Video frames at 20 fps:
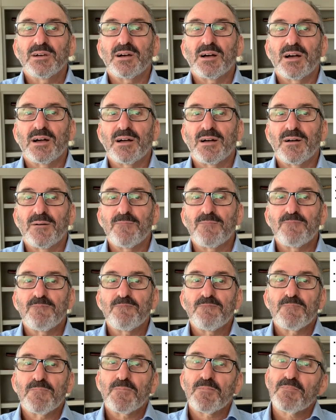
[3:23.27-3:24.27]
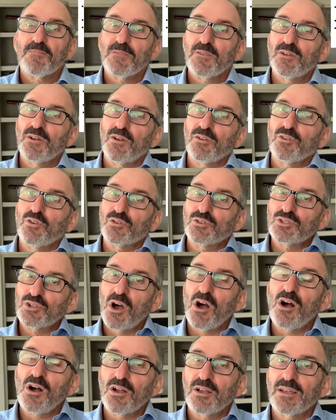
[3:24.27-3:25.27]
your
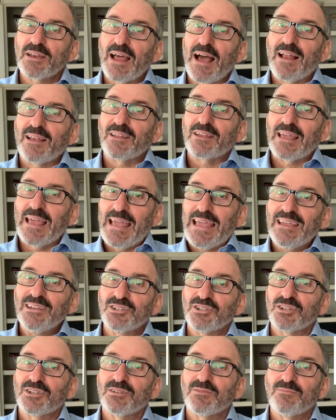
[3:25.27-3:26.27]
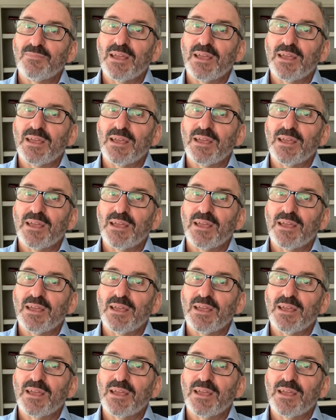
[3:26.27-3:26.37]
target allocation